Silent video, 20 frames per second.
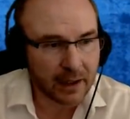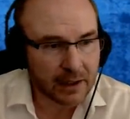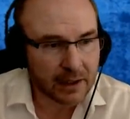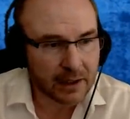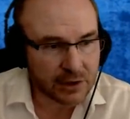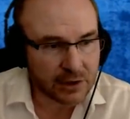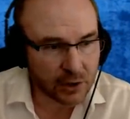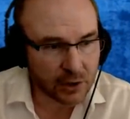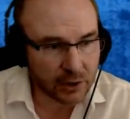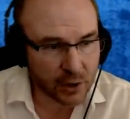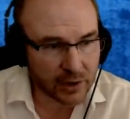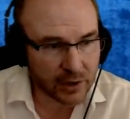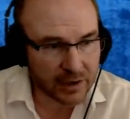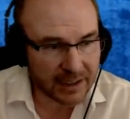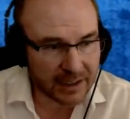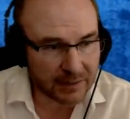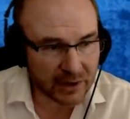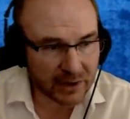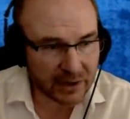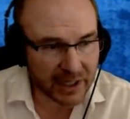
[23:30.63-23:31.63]
So notice
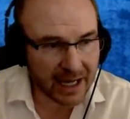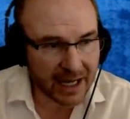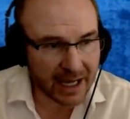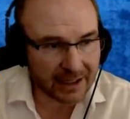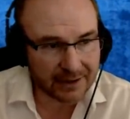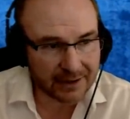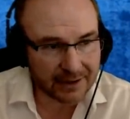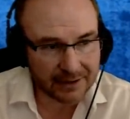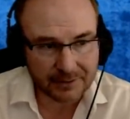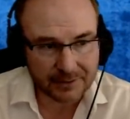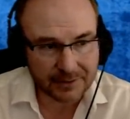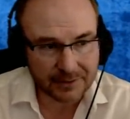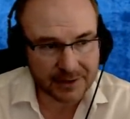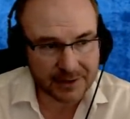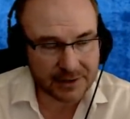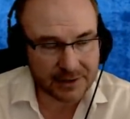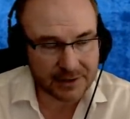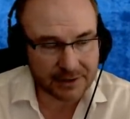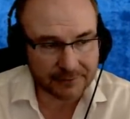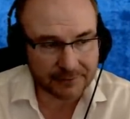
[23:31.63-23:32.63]
in black,
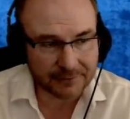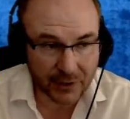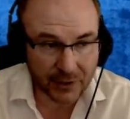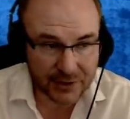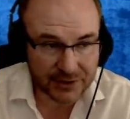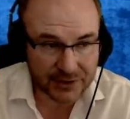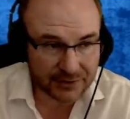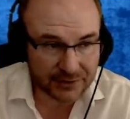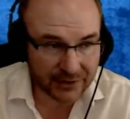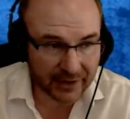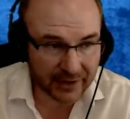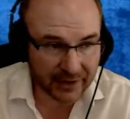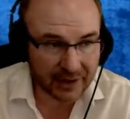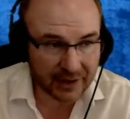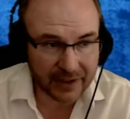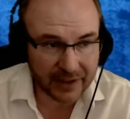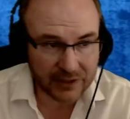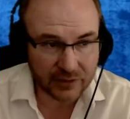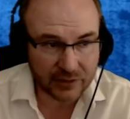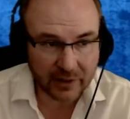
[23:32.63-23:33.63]
this is the first thing
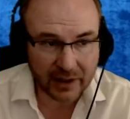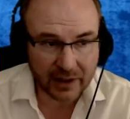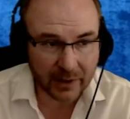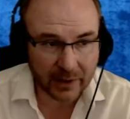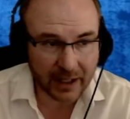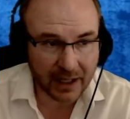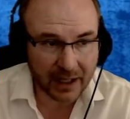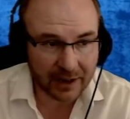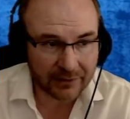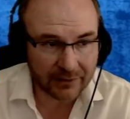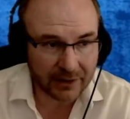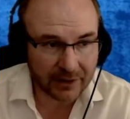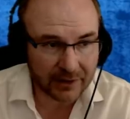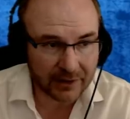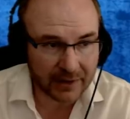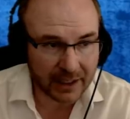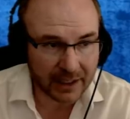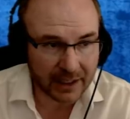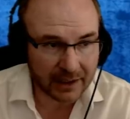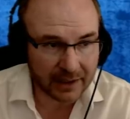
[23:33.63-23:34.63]
of history that we have here,
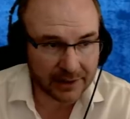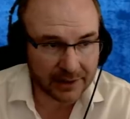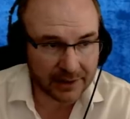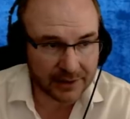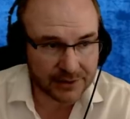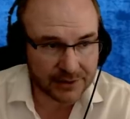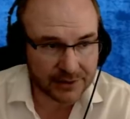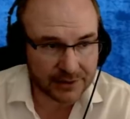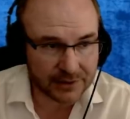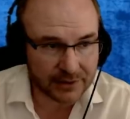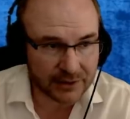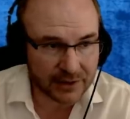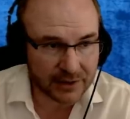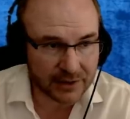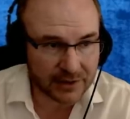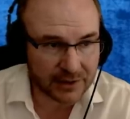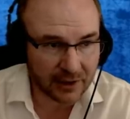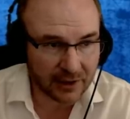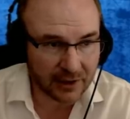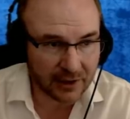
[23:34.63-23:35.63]
and that is
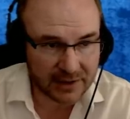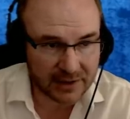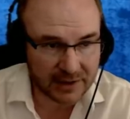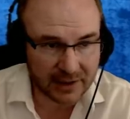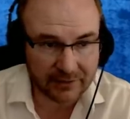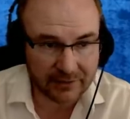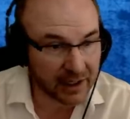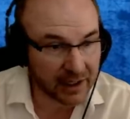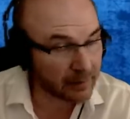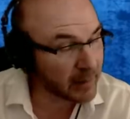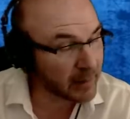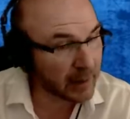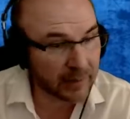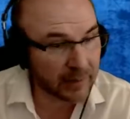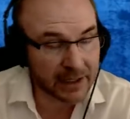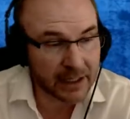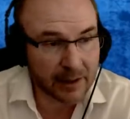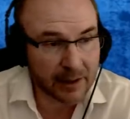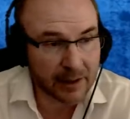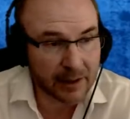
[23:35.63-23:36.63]
Jesus calls Levi. Maybe
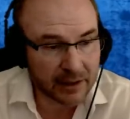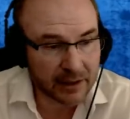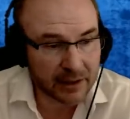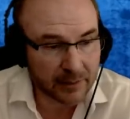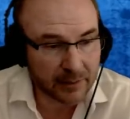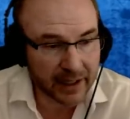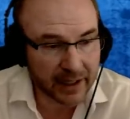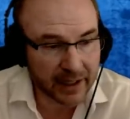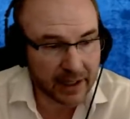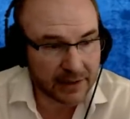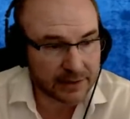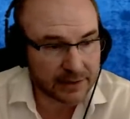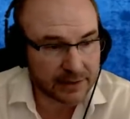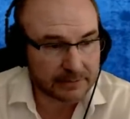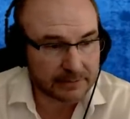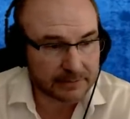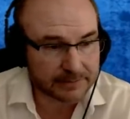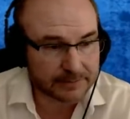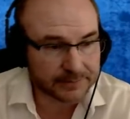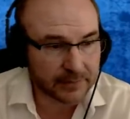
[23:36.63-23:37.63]
that happened in the past,
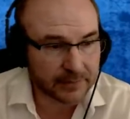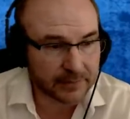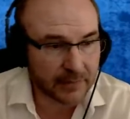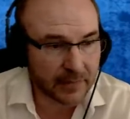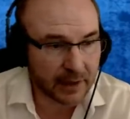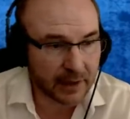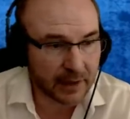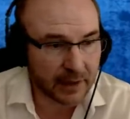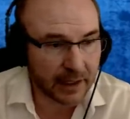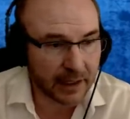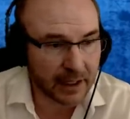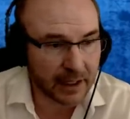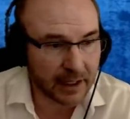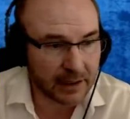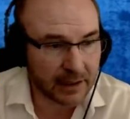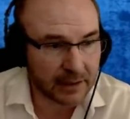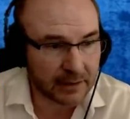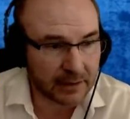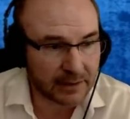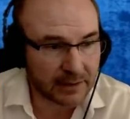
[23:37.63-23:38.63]
that he had
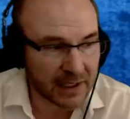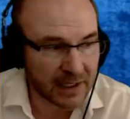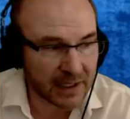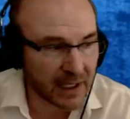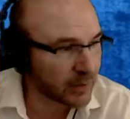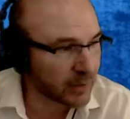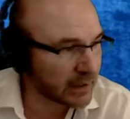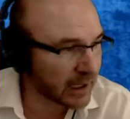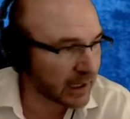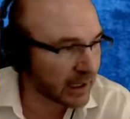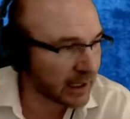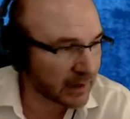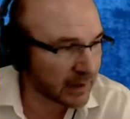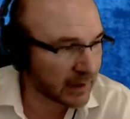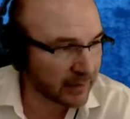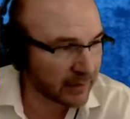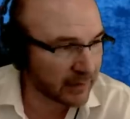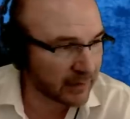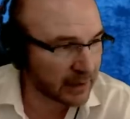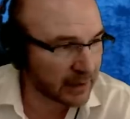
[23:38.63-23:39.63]
a disciple named
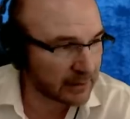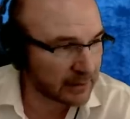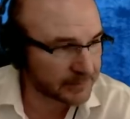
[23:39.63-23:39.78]
Levi.